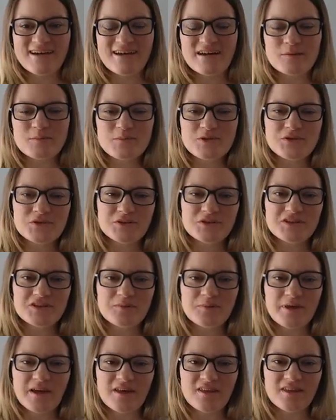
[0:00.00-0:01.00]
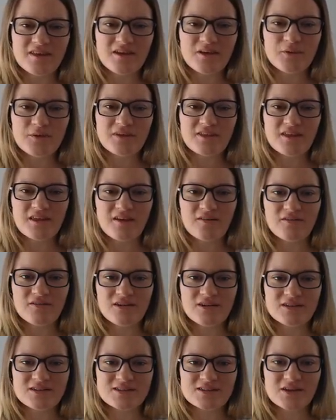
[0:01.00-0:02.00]
I'm Julia Bailey with
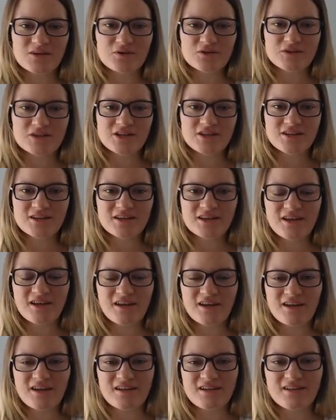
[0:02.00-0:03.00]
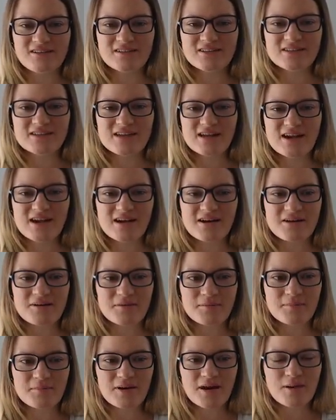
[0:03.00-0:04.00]
W.I.N Coaching, and
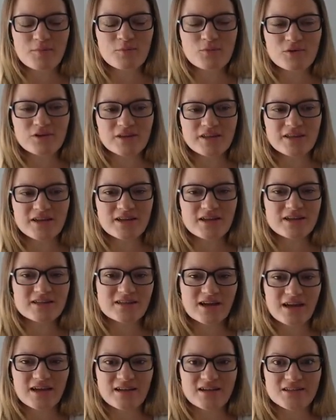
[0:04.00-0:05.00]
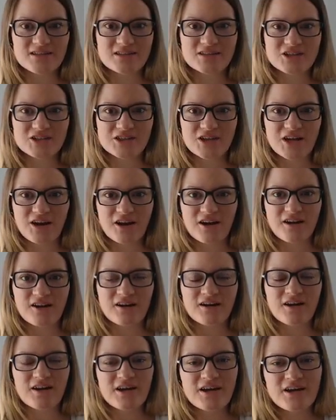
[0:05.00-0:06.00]
I'm really excited to
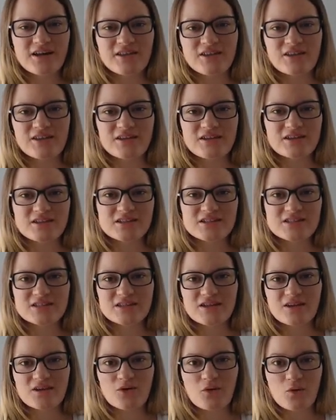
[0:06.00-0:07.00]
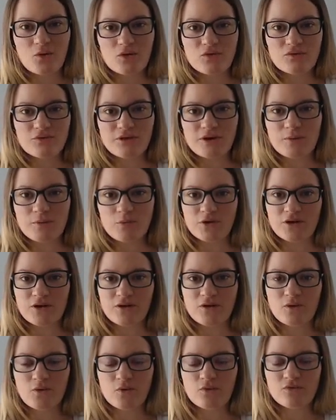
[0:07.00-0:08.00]
share this goal
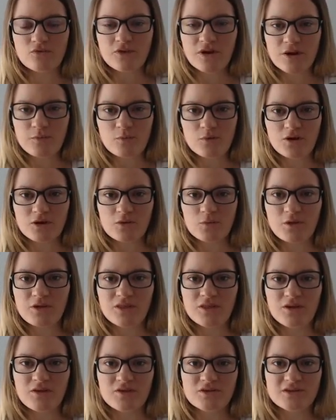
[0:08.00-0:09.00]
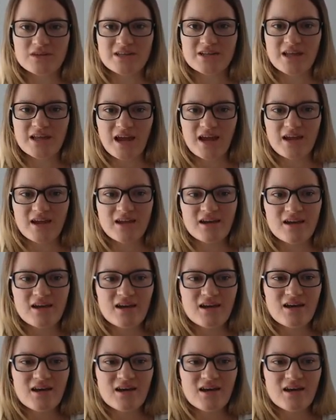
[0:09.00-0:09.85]
framework with you today.